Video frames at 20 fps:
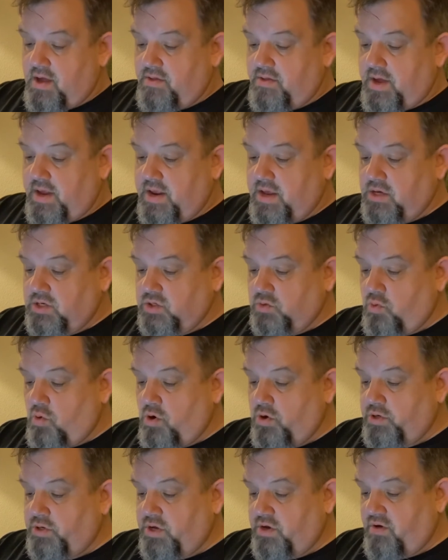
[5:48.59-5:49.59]
that he
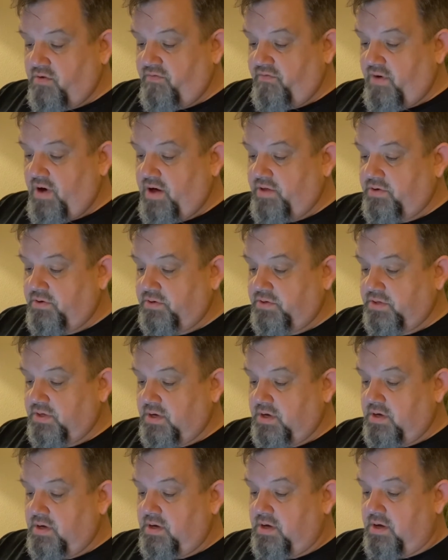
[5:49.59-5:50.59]
swore to your fathers,
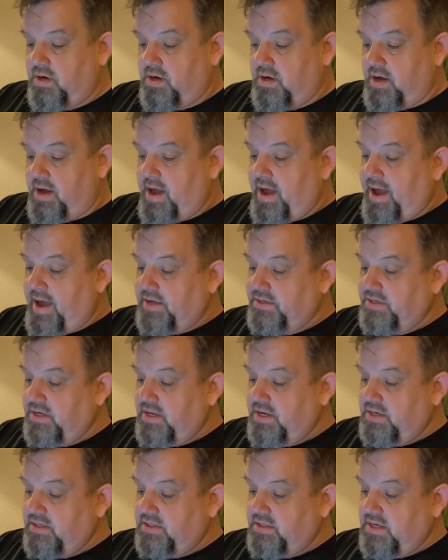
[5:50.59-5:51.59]
as
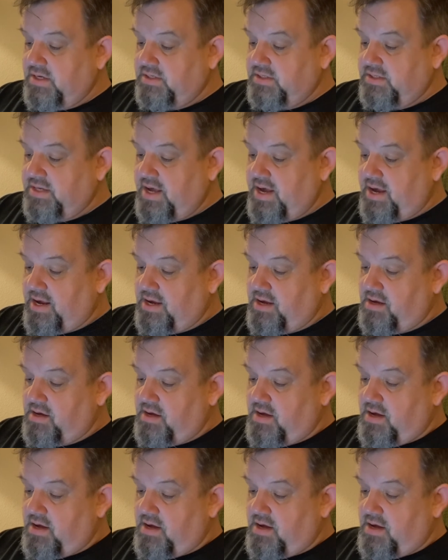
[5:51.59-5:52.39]
it is this day.